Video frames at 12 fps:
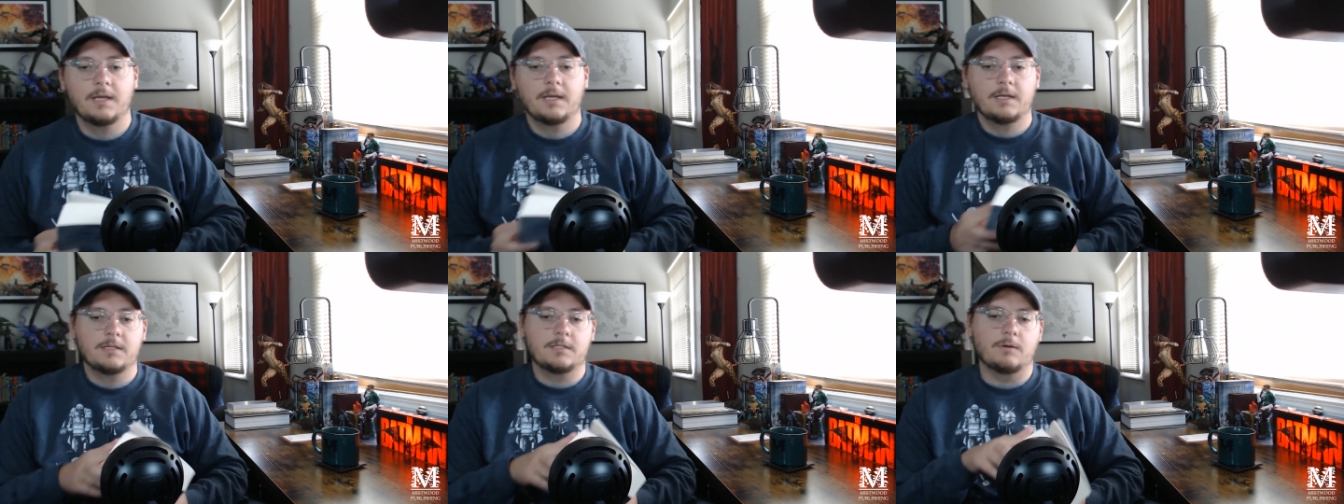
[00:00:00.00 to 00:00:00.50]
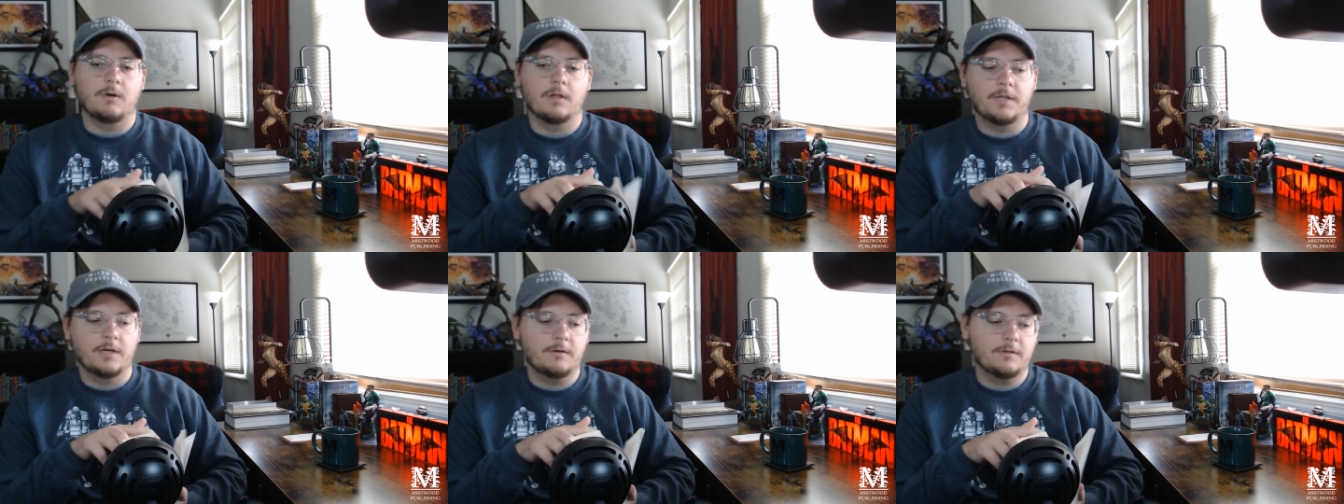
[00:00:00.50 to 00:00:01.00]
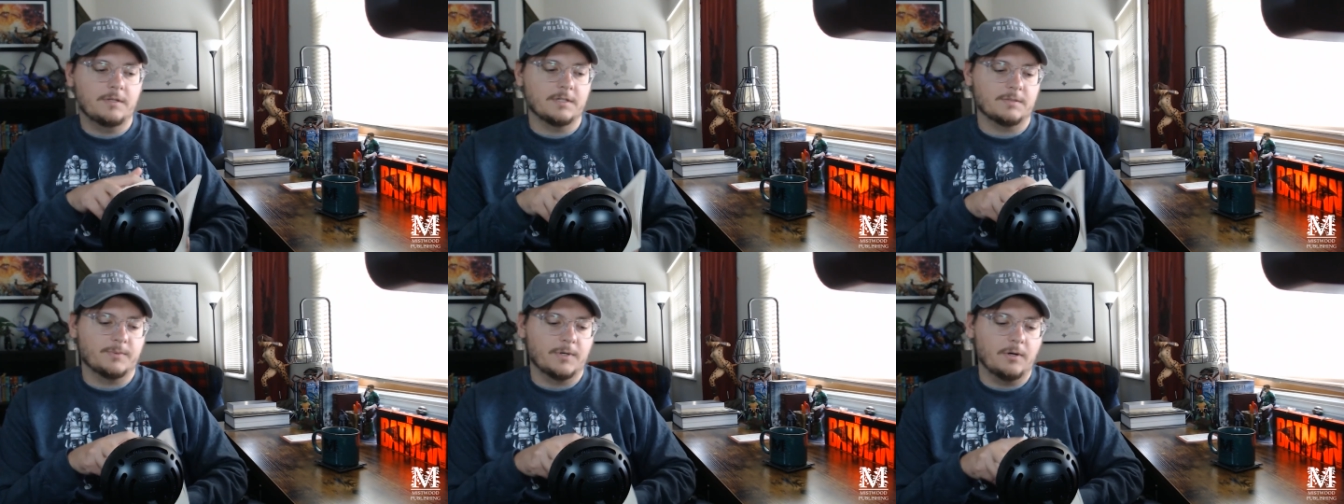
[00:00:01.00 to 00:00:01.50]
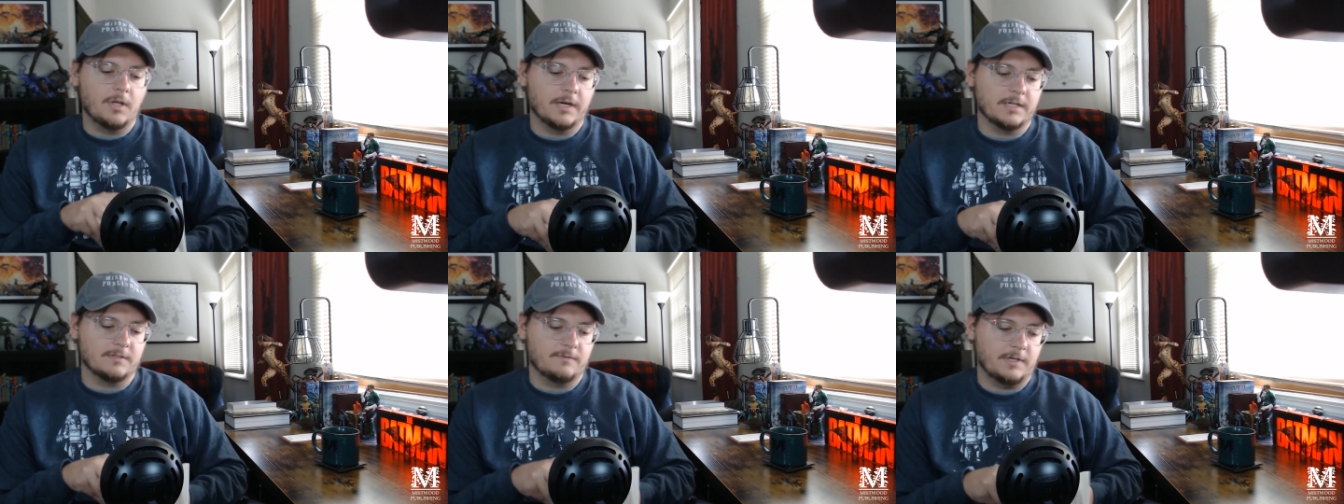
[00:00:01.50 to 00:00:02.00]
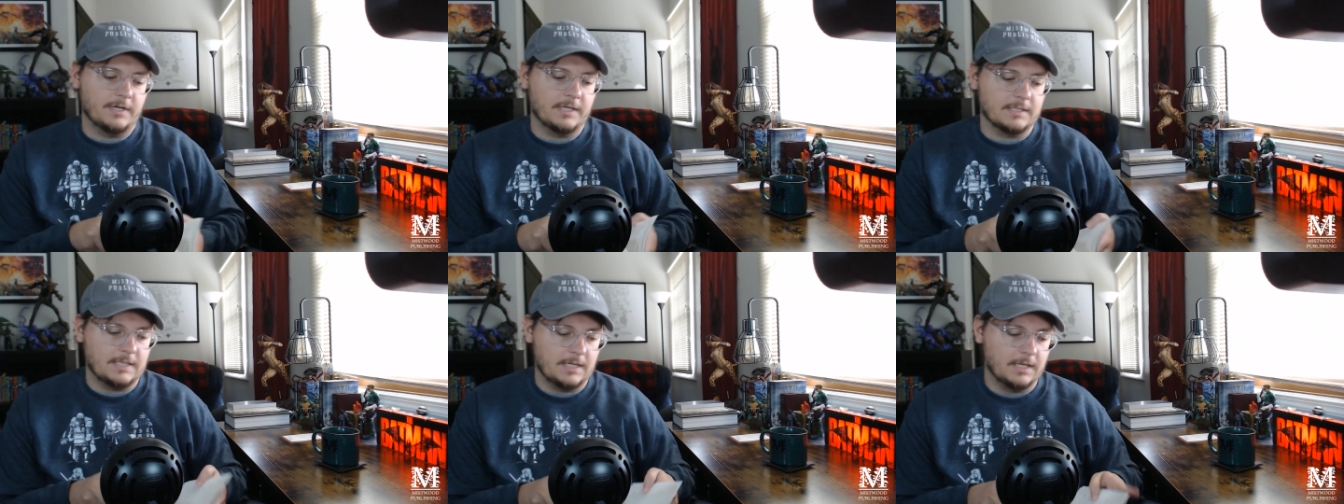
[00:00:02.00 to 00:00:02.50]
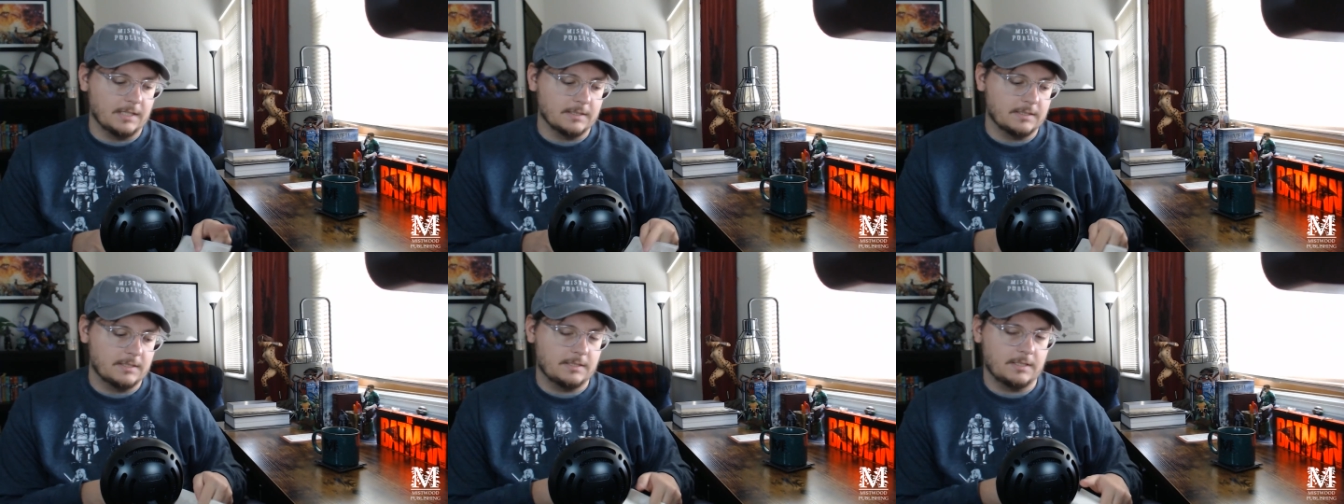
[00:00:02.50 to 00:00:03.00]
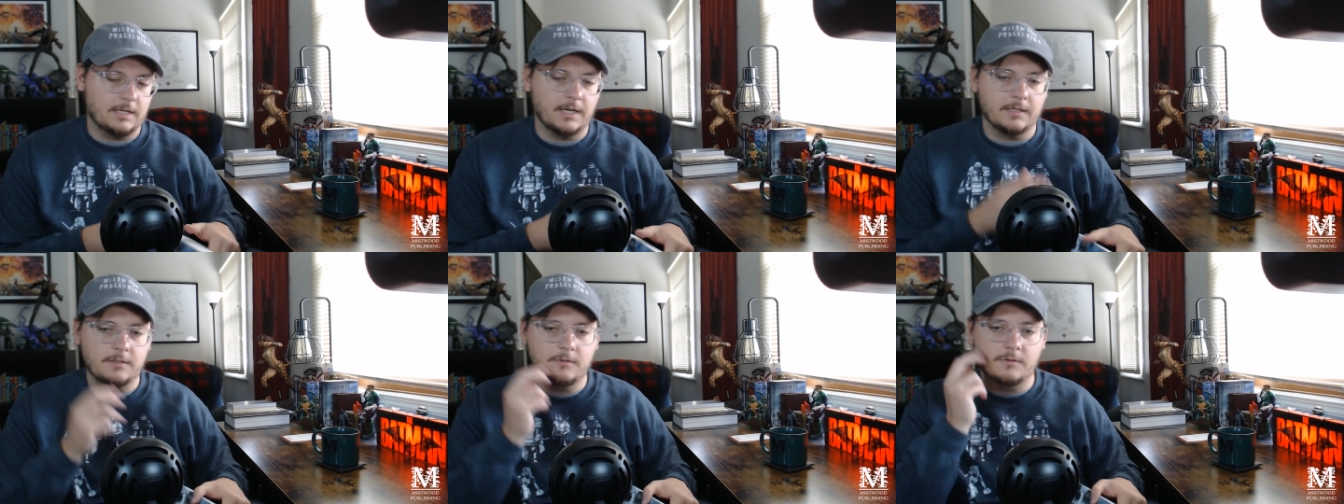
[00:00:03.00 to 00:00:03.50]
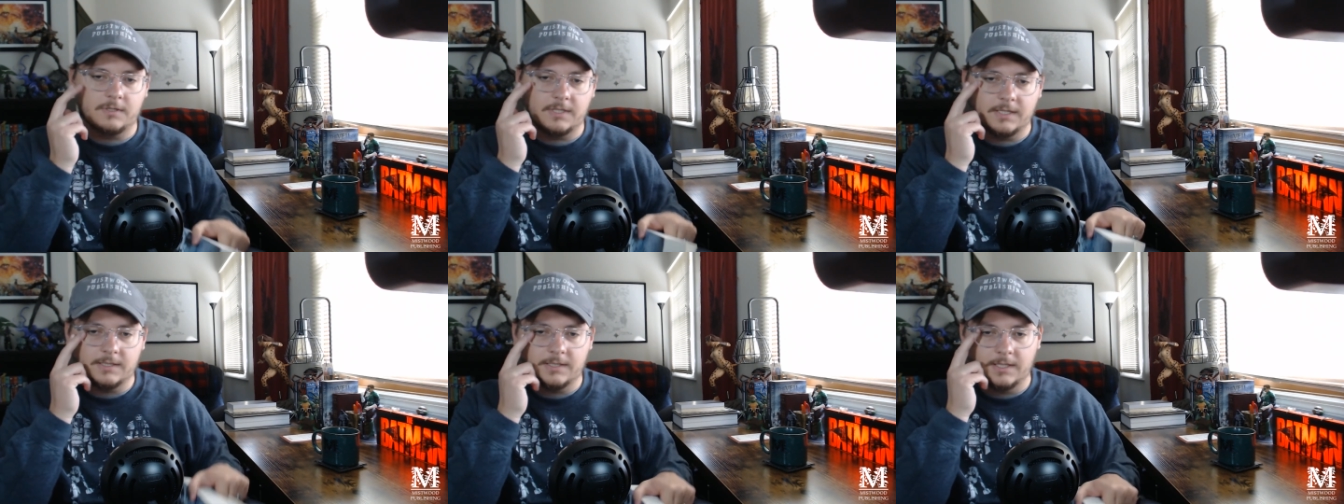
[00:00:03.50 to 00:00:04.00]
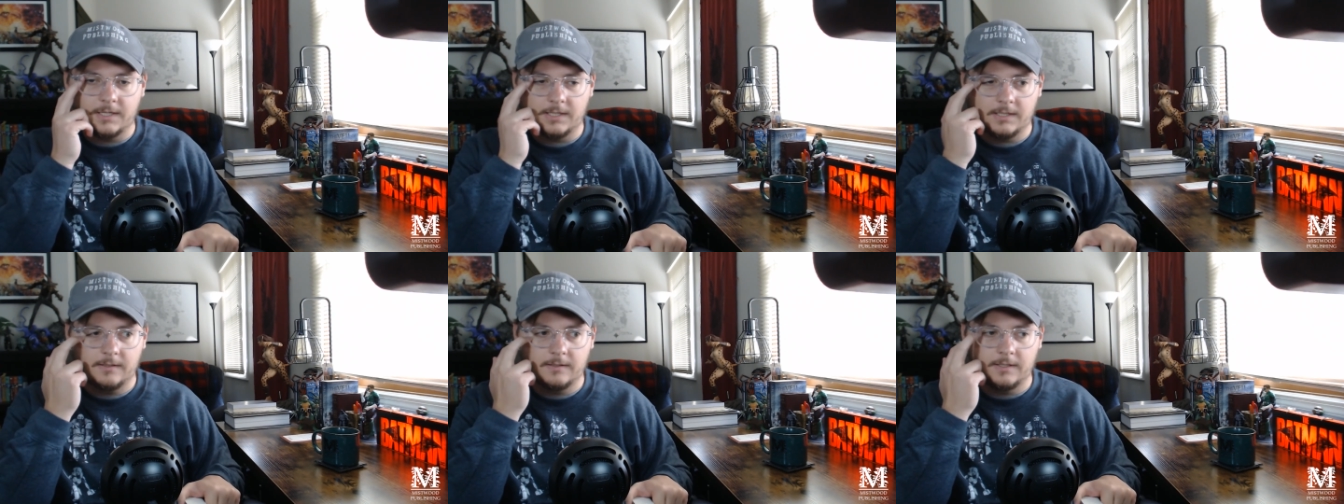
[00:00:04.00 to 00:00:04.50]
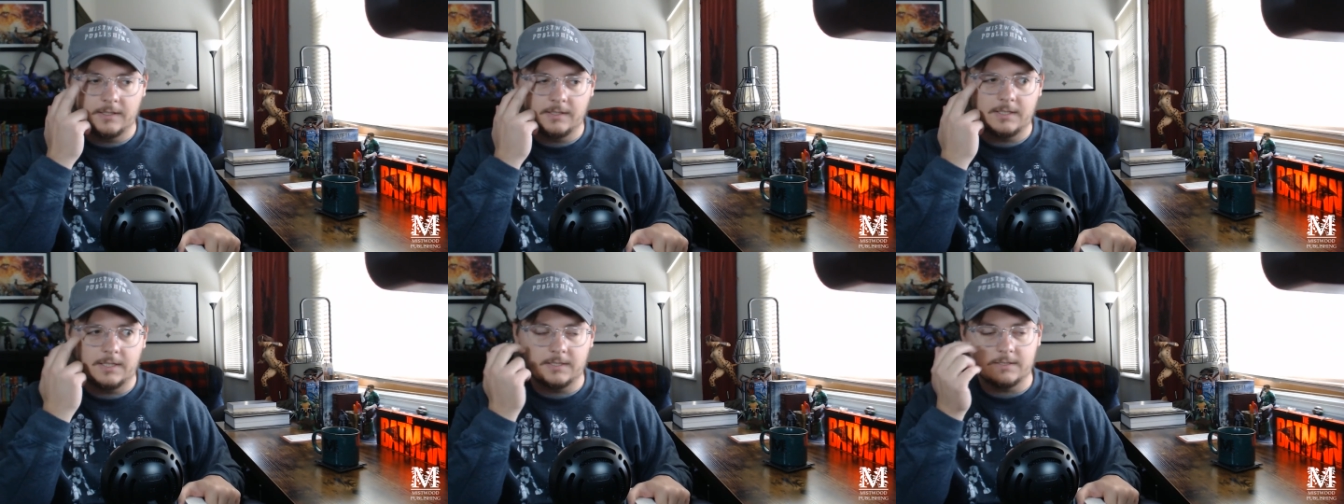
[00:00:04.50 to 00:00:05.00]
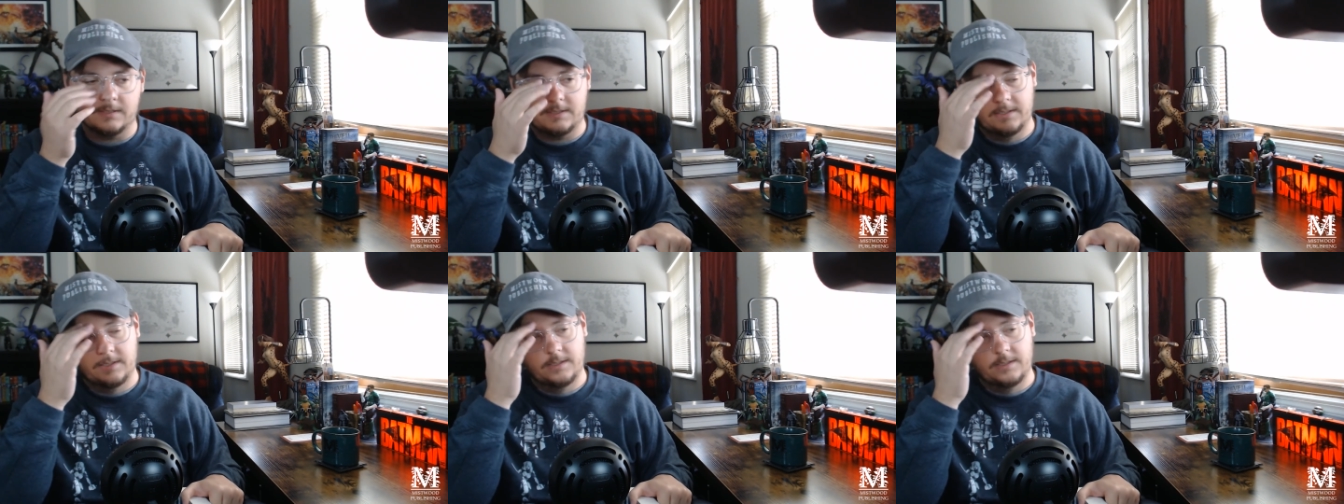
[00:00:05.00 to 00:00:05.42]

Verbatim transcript: So although this prologue is very intense, I do think that it, it does,